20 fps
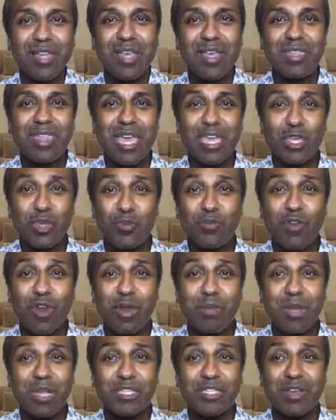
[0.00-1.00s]
Thank you very
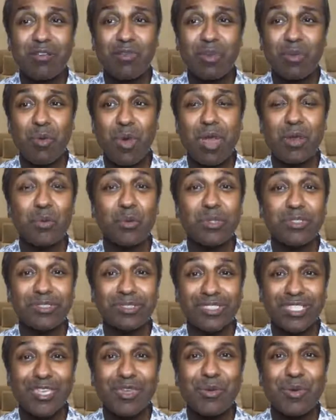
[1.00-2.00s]
much, everyone. We'll
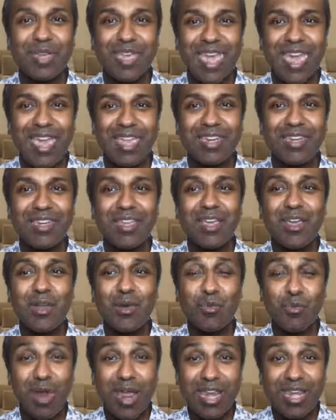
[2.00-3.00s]
see you again
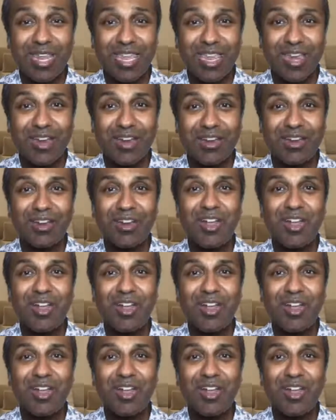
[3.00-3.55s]
right here